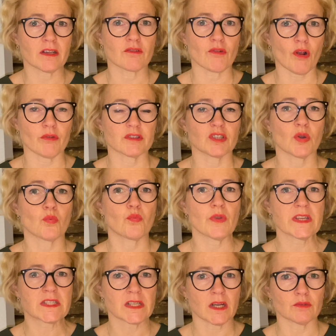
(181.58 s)
growth,
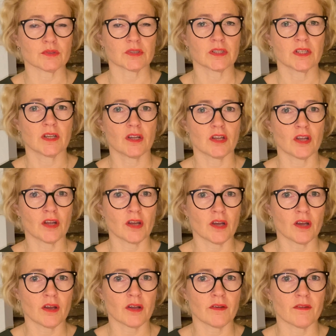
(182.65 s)
without
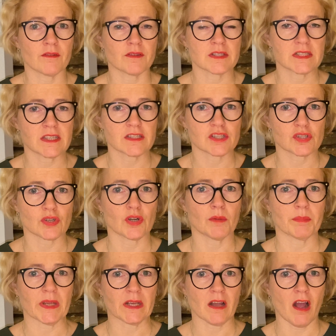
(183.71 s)
uh,
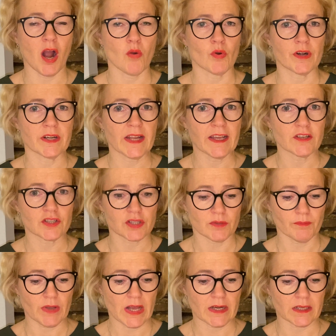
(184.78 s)
disturbing our nature
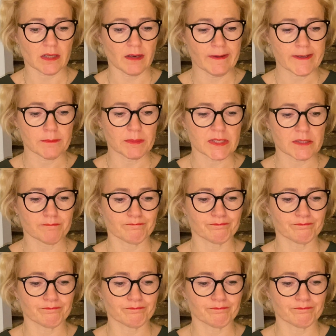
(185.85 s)
and climate.